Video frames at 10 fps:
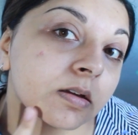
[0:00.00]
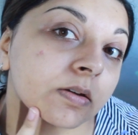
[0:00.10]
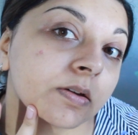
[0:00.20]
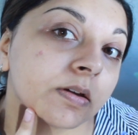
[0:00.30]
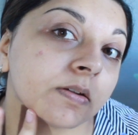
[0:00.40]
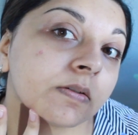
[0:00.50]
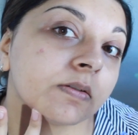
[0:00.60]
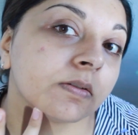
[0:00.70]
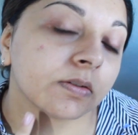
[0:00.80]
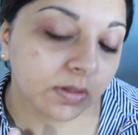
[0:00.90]
Okay.
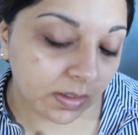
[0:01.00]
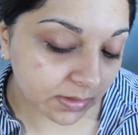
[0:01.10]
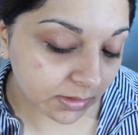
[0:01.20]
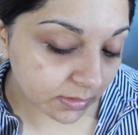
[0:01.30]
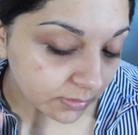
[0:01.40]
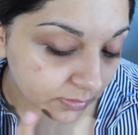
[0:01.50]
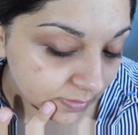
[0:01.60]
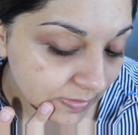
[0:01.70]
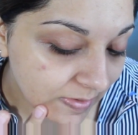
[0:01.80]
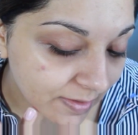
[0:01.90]
So that's like a little
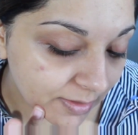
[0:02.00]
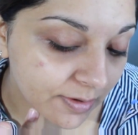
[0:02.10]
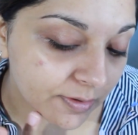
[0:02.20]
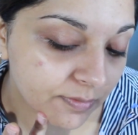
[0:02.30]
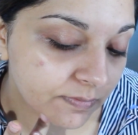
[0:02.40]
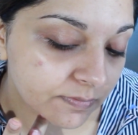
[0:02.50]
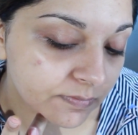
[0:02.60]
yellow.